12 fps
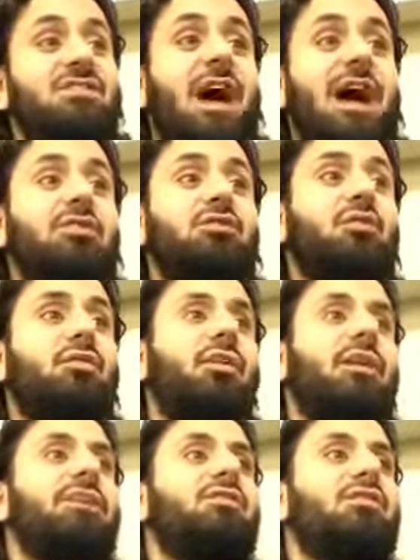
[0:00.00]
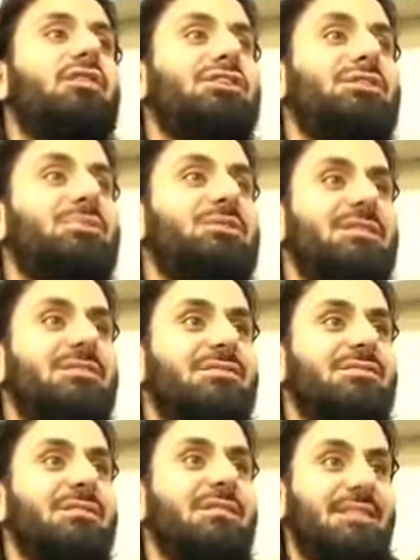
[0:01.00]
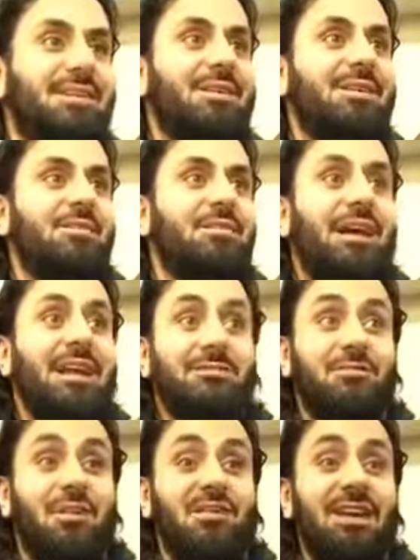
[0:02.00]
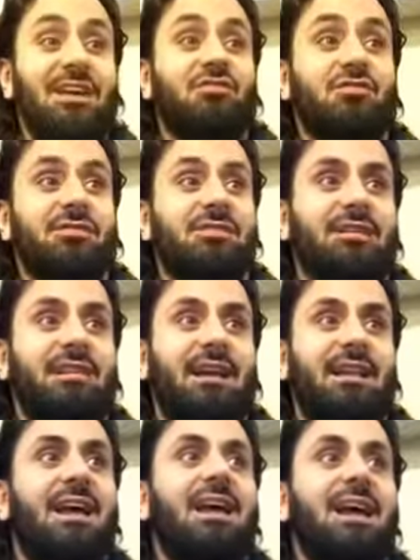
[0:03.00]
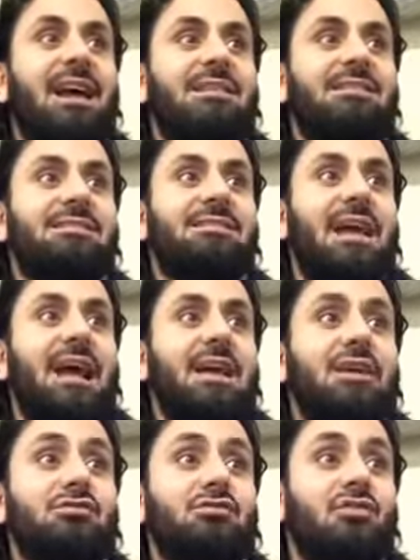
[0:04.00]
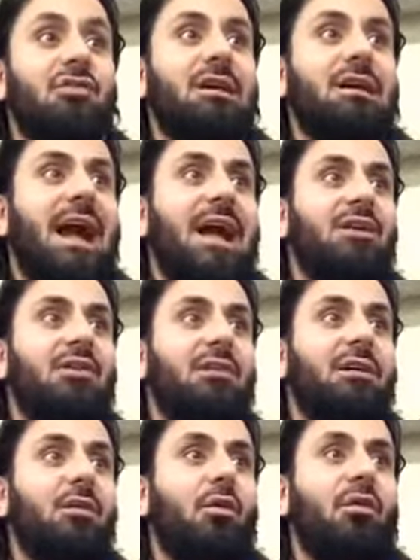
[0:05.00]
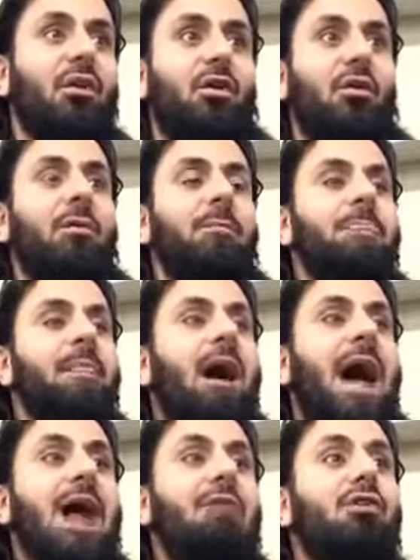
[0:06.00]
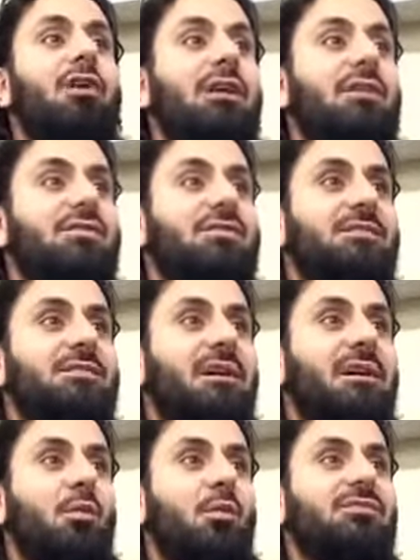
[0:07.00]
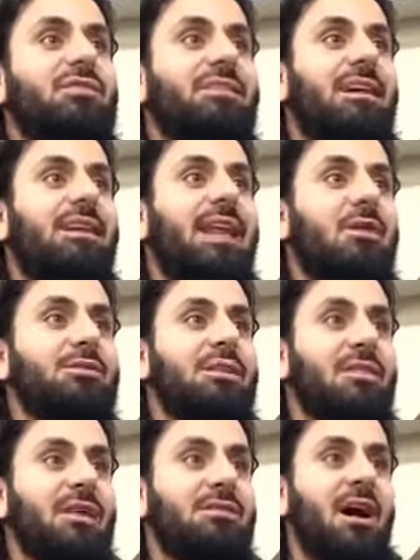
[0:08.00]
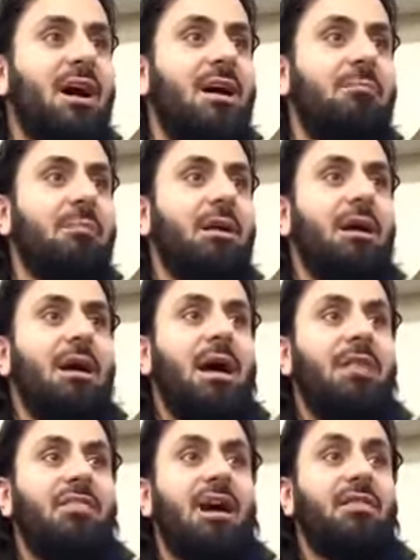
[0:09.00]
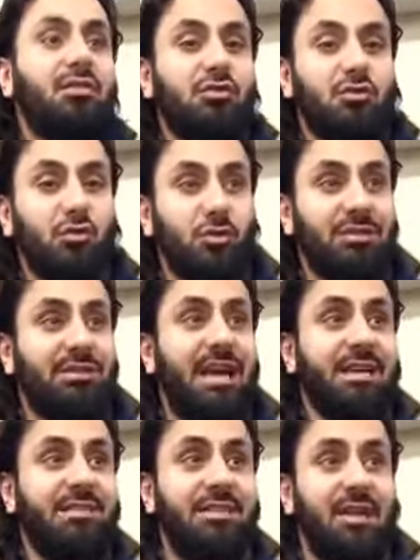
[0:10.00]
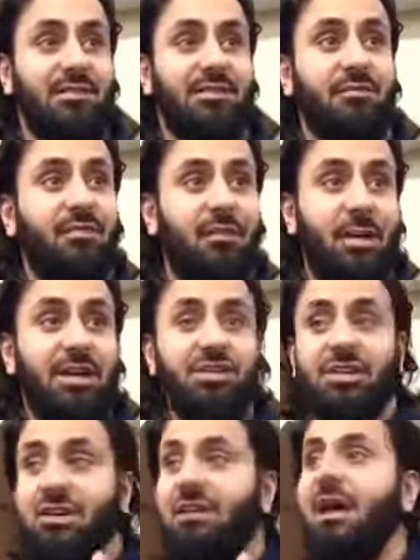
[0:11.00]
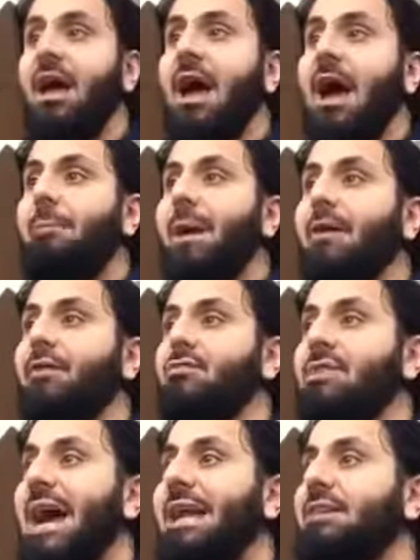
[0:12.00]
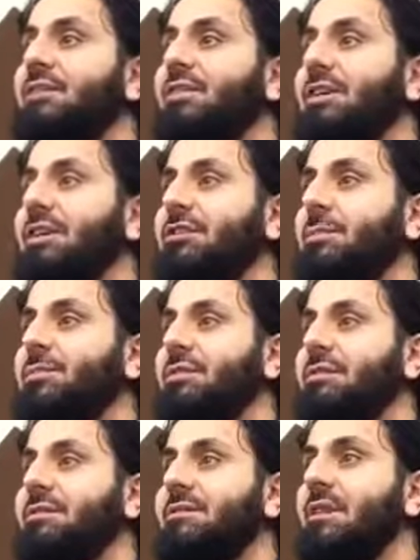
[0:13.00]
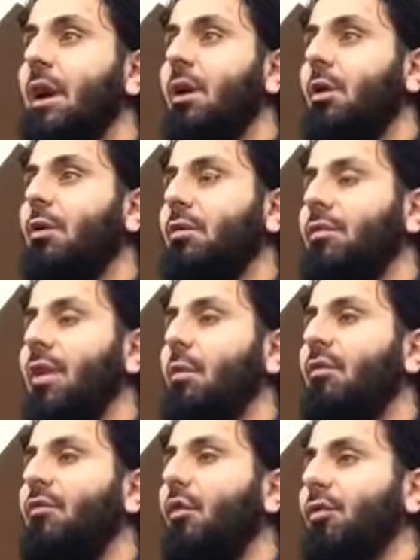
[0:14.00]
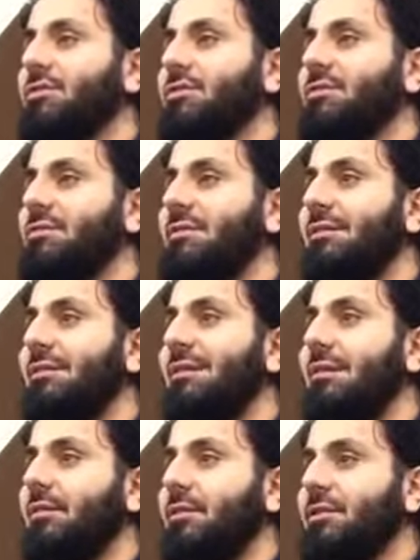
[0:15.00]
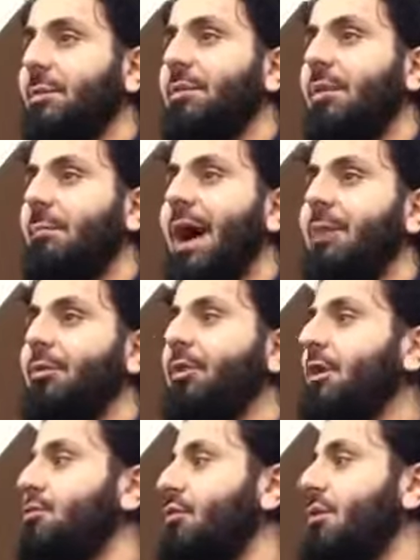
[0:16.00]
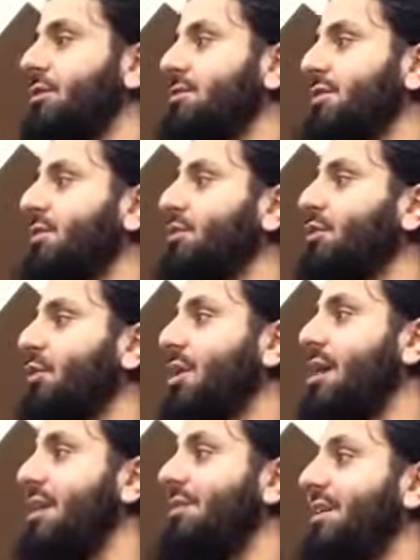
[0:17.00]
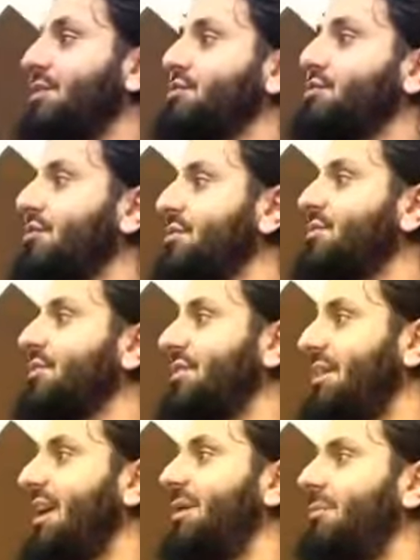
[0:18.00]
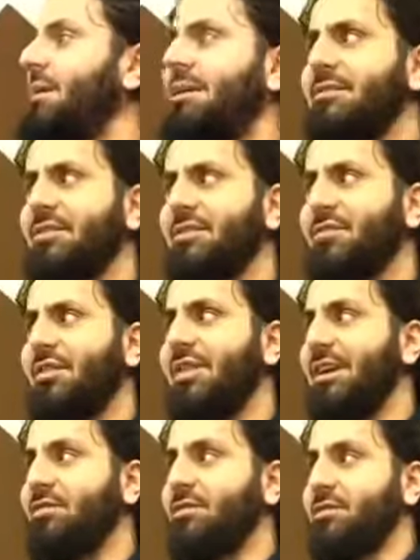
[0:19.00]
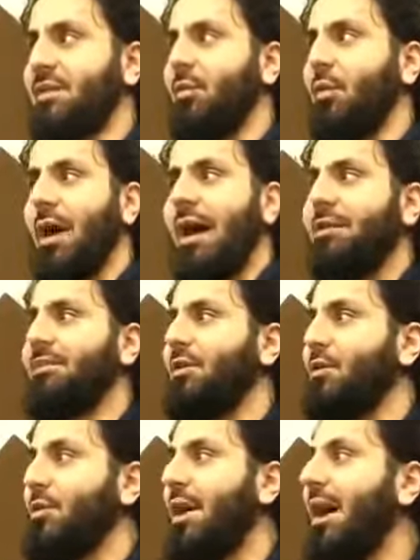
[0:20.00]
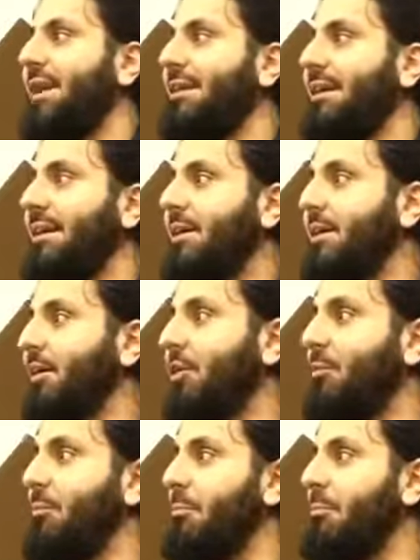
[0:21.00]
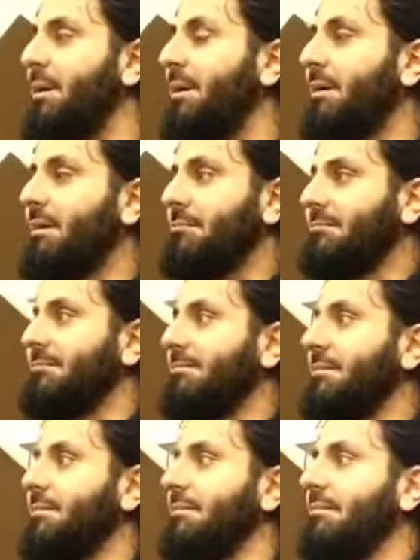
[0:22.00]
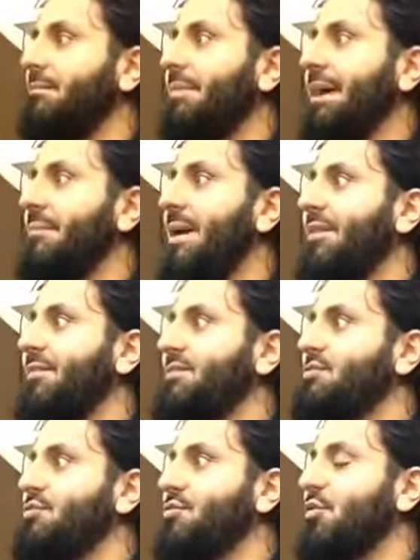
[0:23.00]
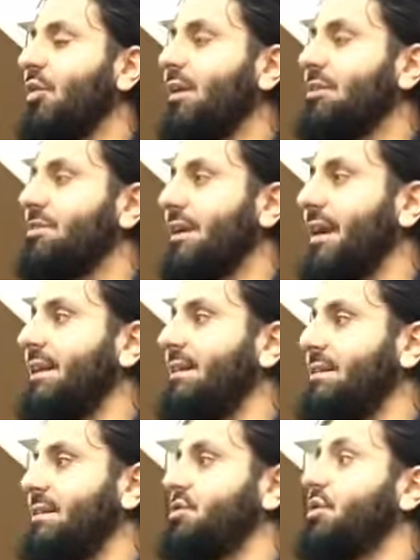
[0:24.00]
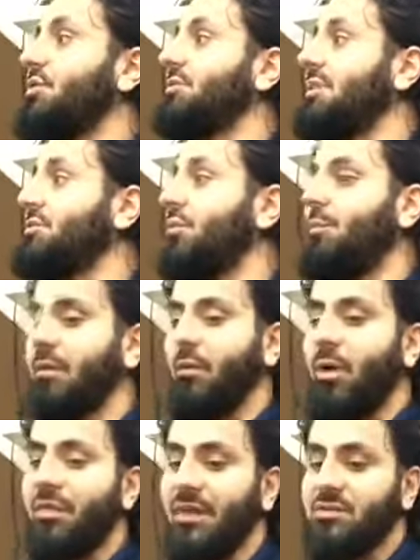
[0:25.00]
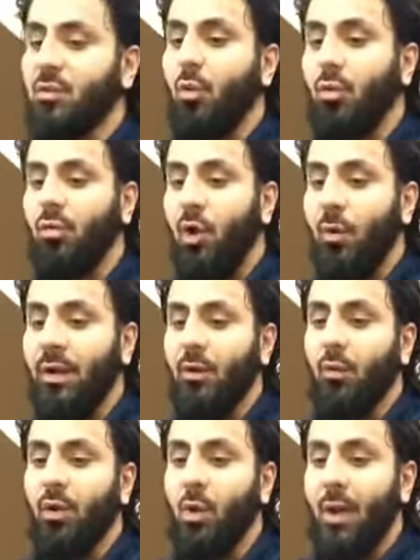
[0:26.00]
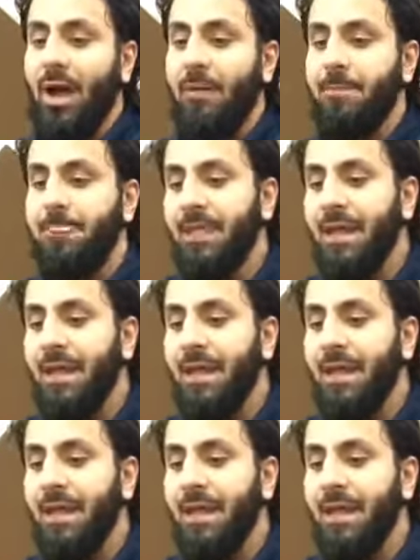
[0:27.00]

title for the leader of the Egyptians. Right? It's very interesting that it's historically accurate. Although hieroglyphs was a dead language at that time, and the other source text to give us information about the reality of the Egyptians, they were false. For example, the Bible got it wrong, and so did the Torah and the historians of the time. So it's very interesting, how did the Quran, you know, bring about this true knowledge? Again, it shows that it's from the one that's all-knowing, all-aware.